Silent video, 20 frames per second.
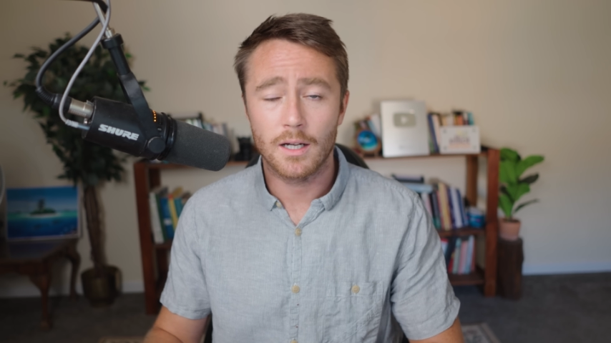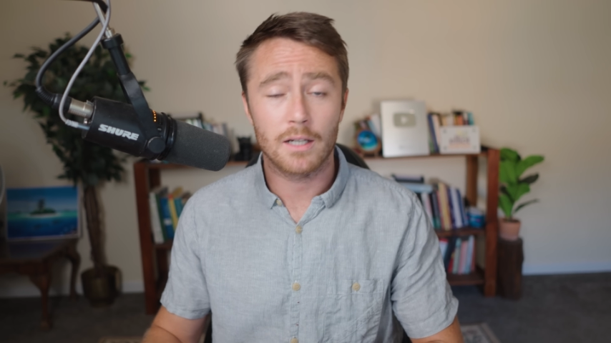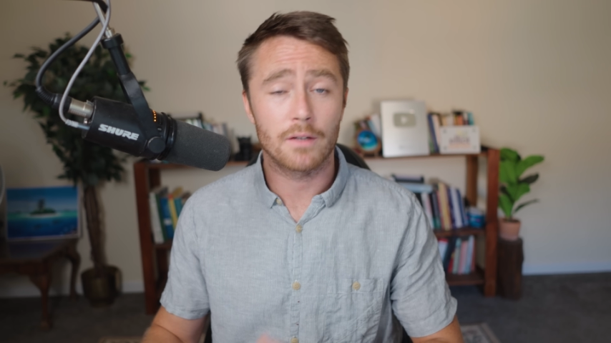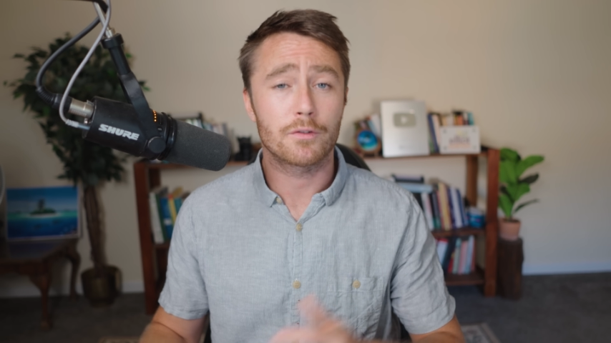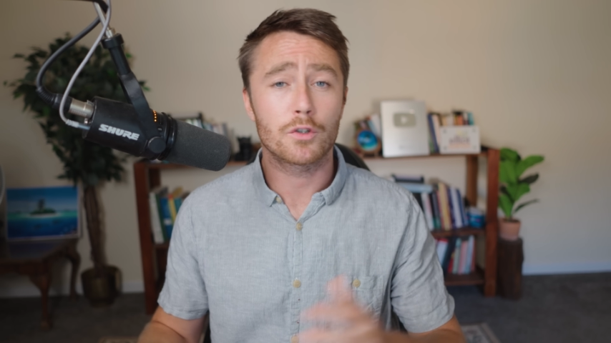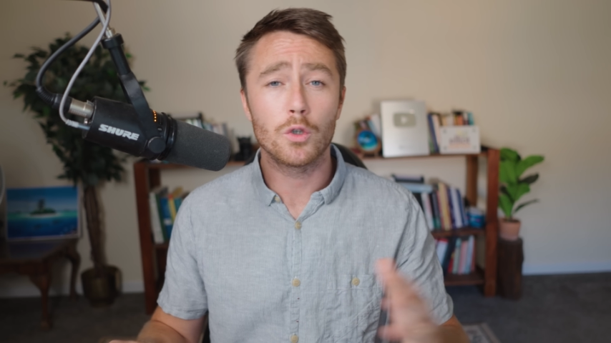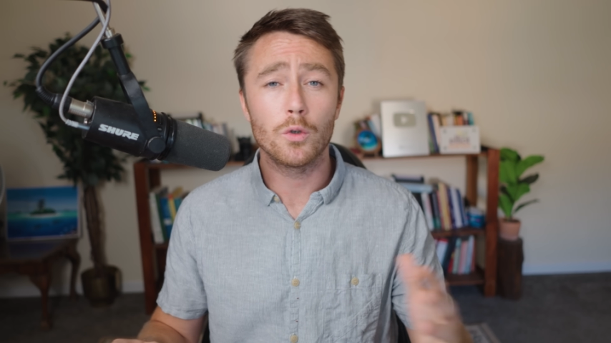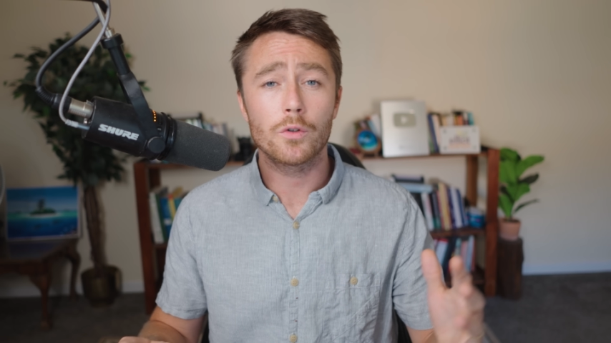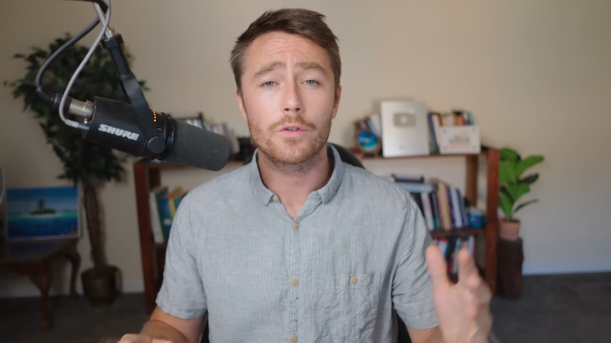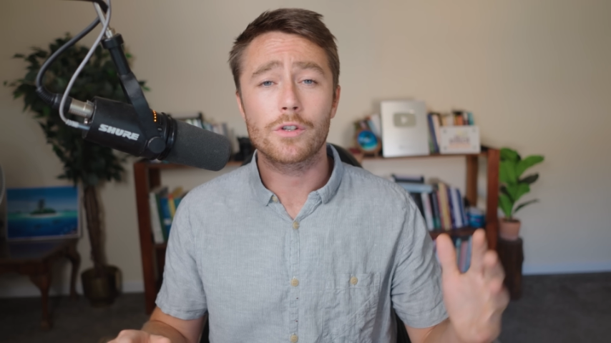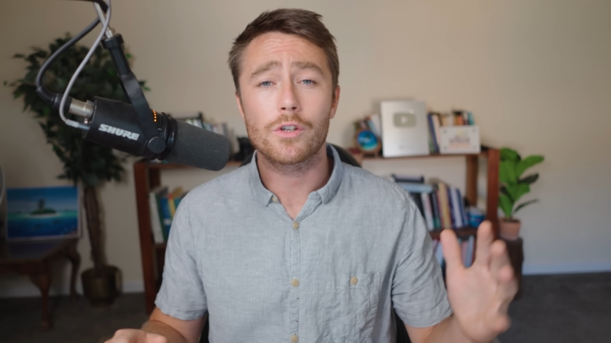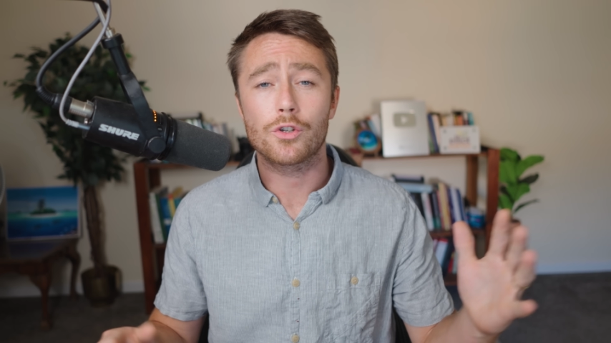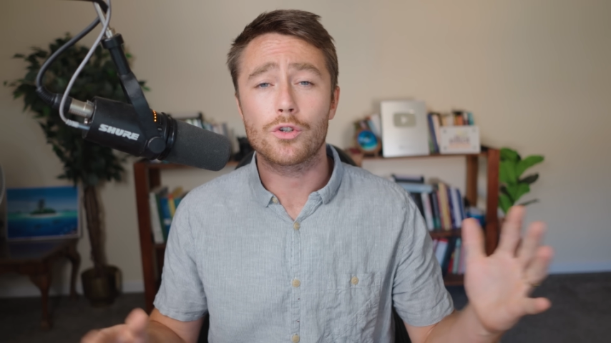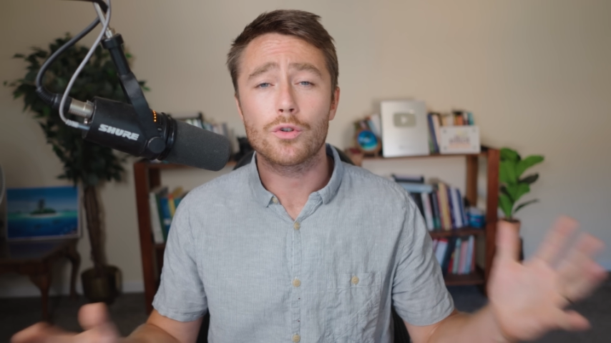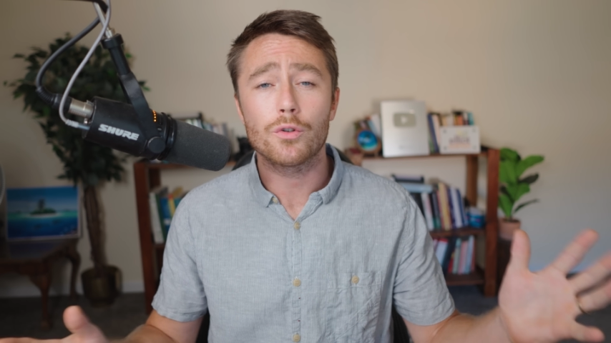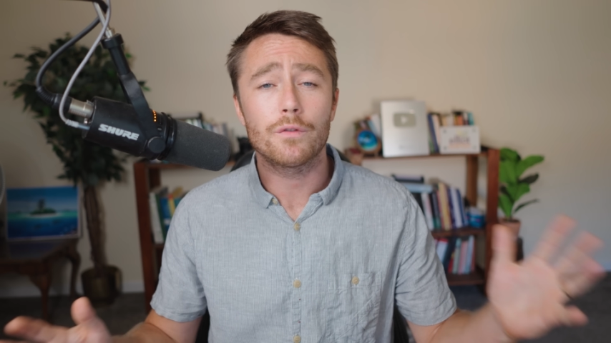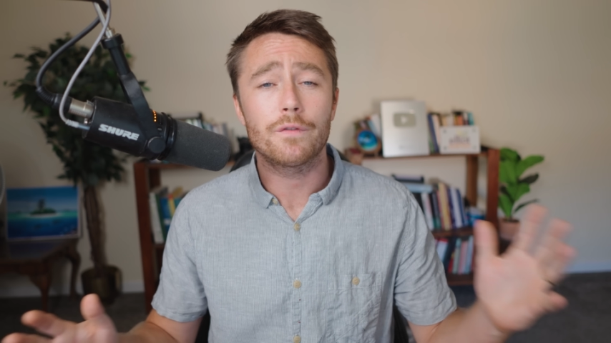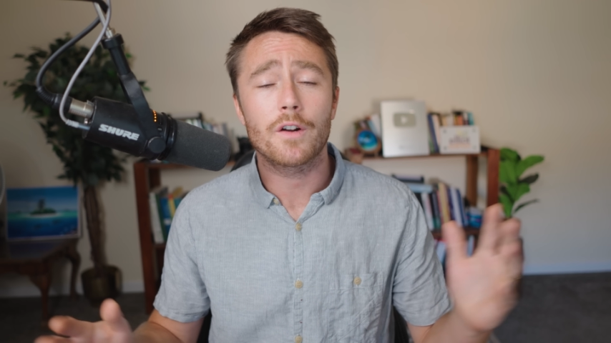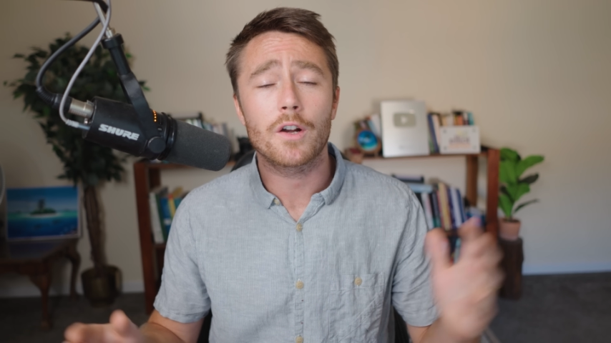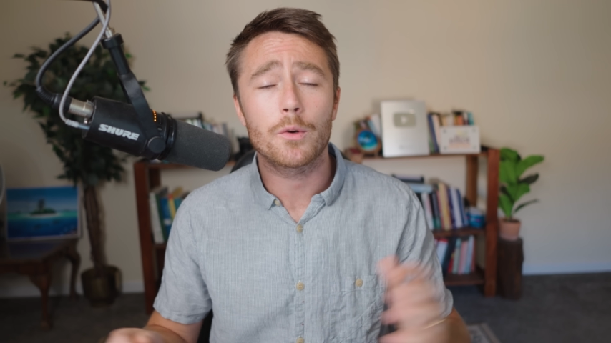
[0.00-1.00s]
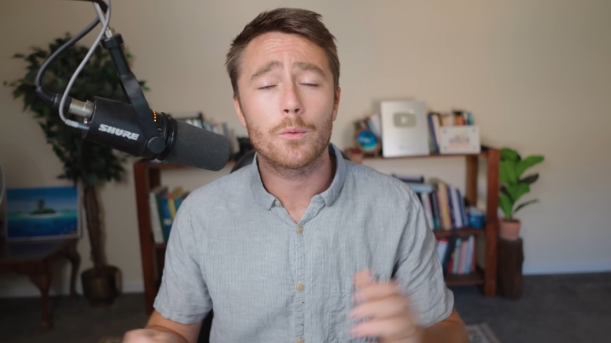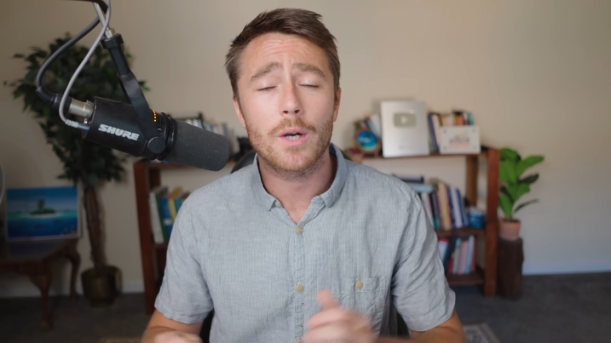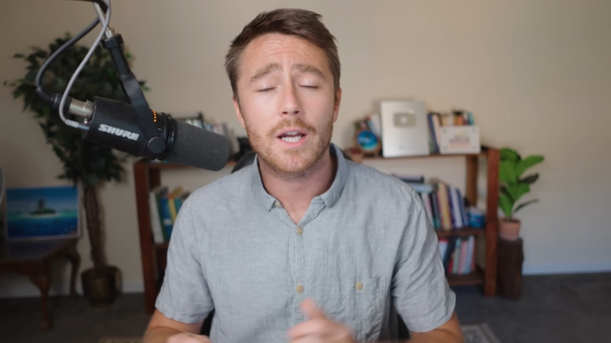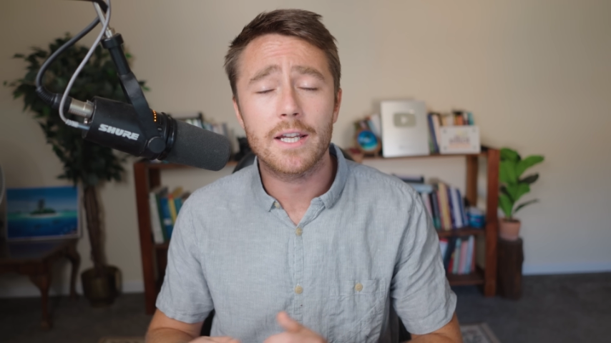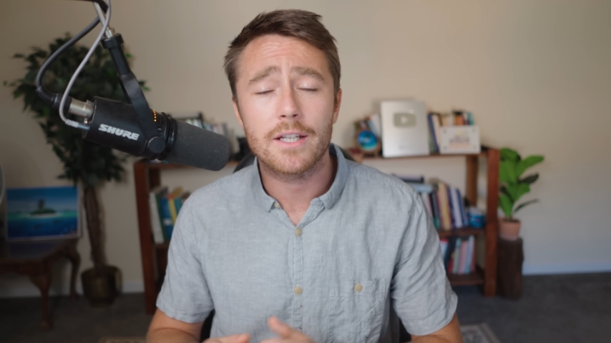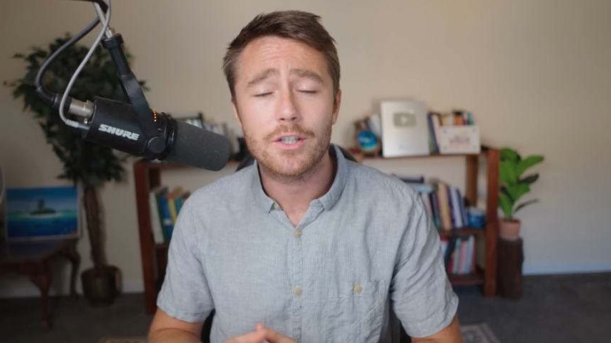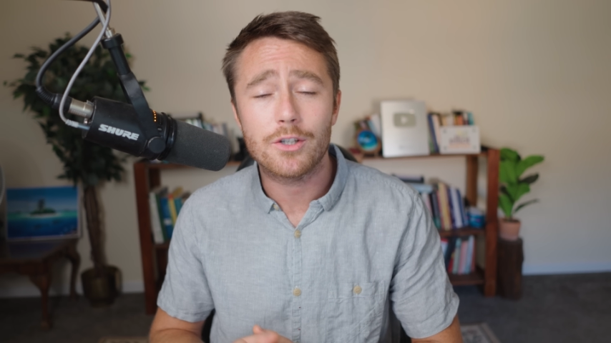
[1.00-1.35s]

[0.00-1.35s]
And of course, a surefire way